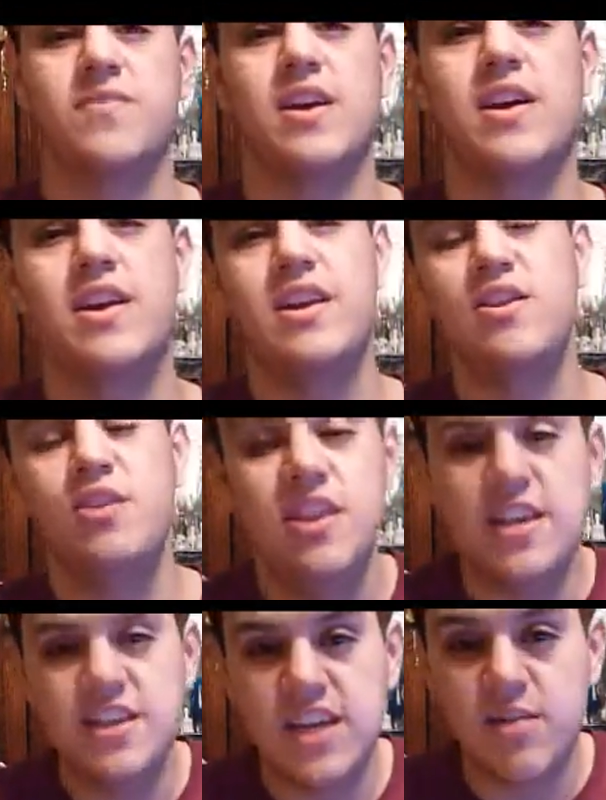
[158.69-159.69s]
And then you
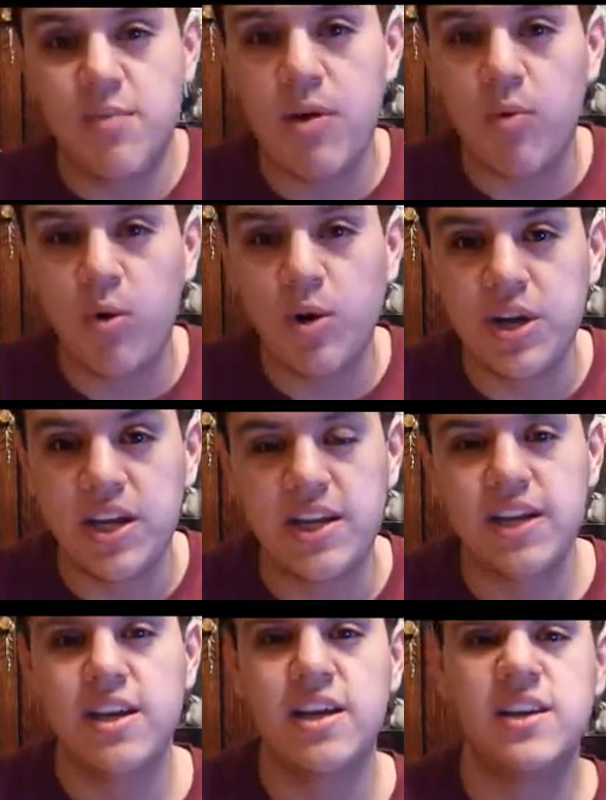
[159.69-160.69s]
didn't take my warning.
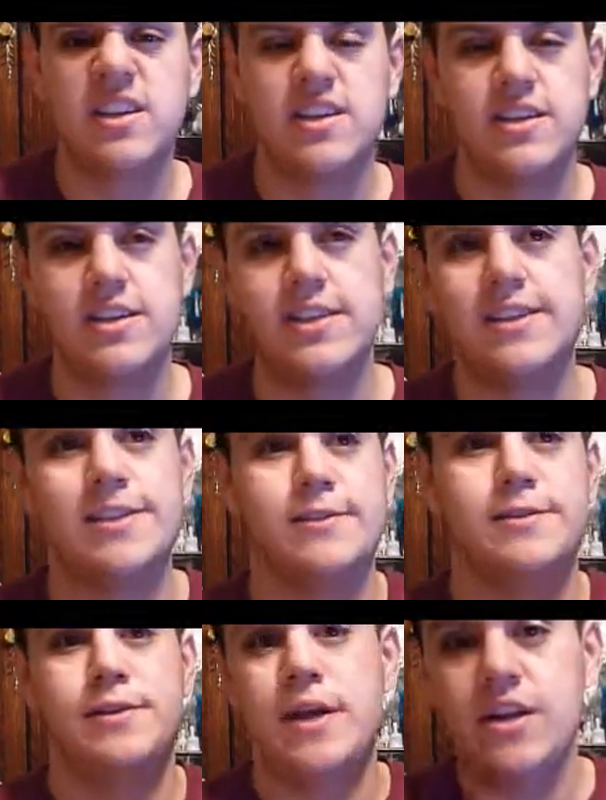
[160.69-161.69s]
And then
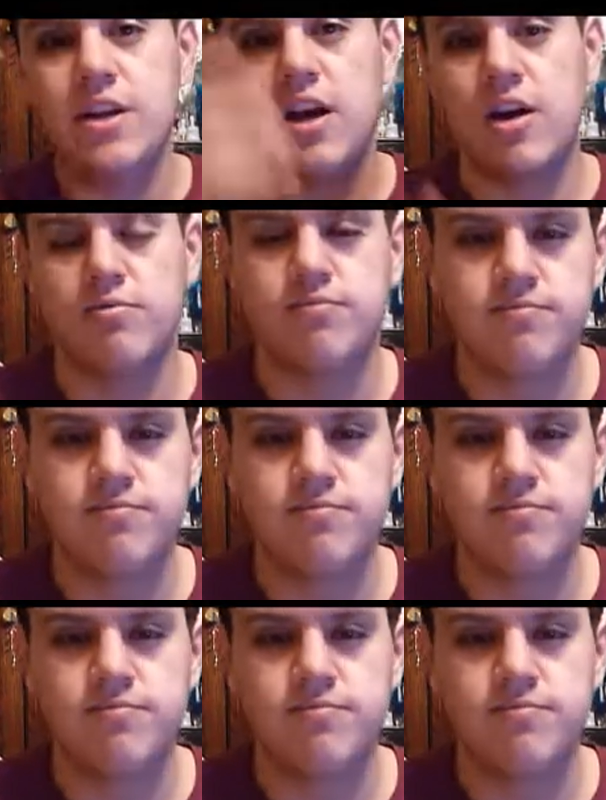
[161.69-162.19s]
there you go.